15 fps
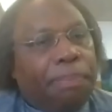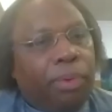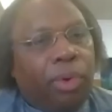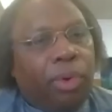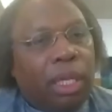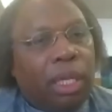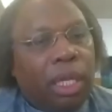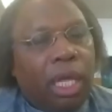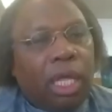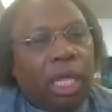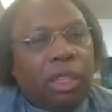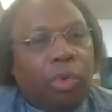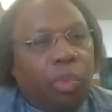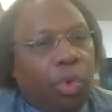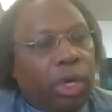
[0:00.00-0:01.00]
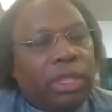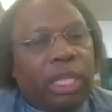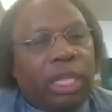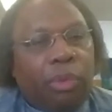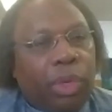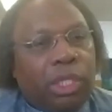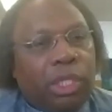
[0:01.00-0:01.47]
support the
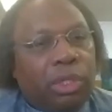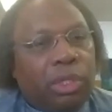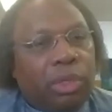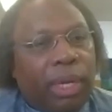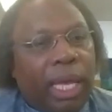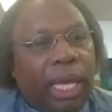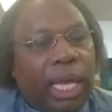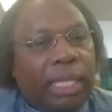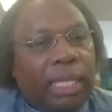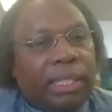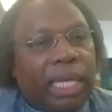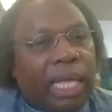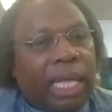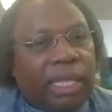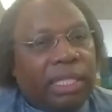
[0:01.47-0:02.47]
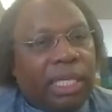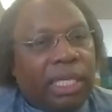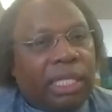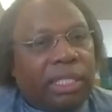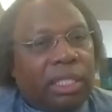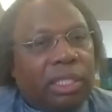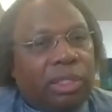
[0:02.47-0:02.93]
work that we do at
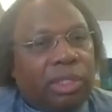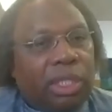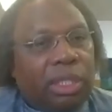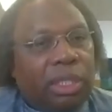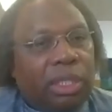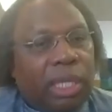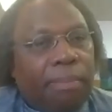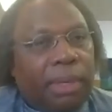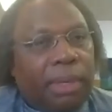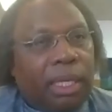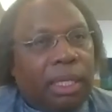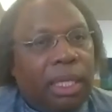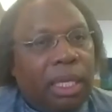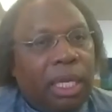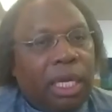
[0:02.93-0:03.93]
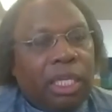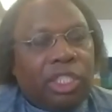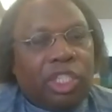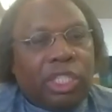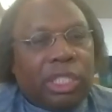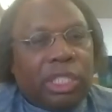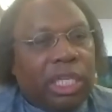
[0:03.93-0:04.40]
this institution. I mean,
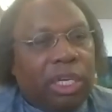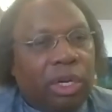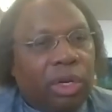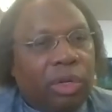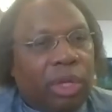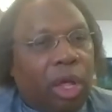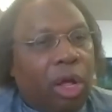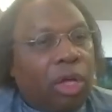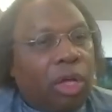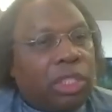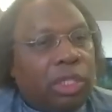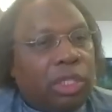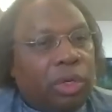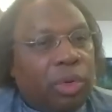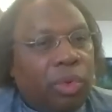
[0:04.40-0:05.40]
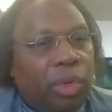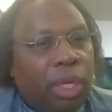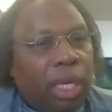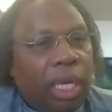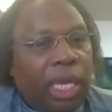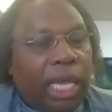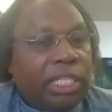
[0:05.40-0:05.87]
to see her also
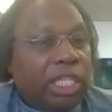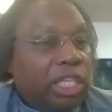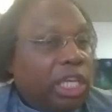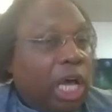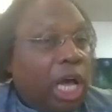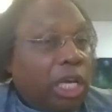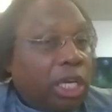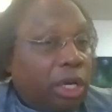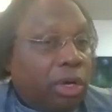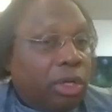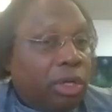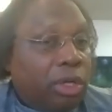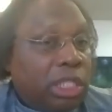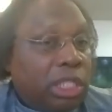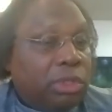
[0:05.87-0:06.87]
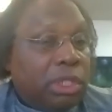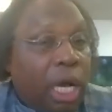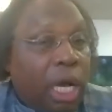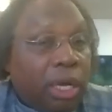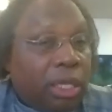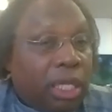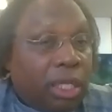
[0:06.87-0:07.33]
as a young girl, she was
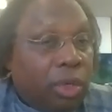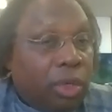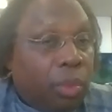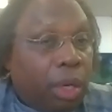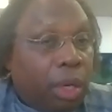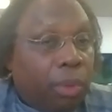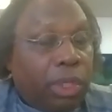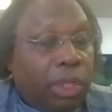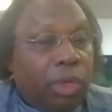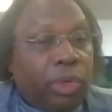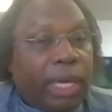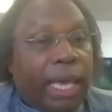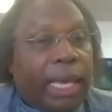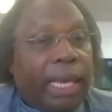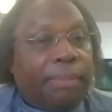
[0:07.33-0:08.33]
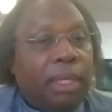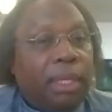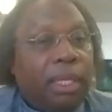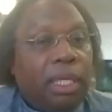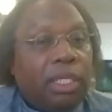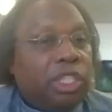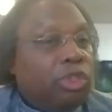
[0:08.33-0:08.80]
younger than you were when you came.
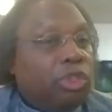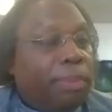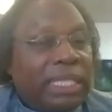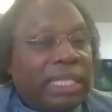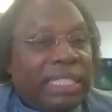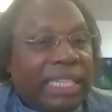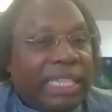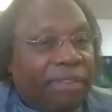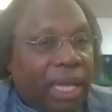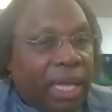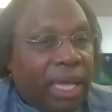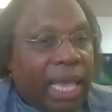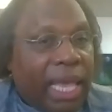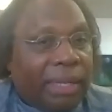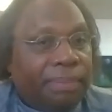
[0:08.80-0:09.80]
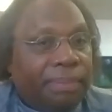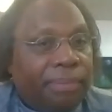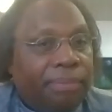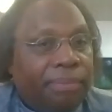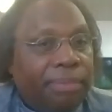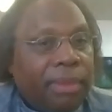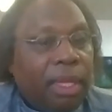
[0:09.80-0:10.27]
She was about 7 or 8.
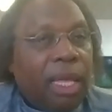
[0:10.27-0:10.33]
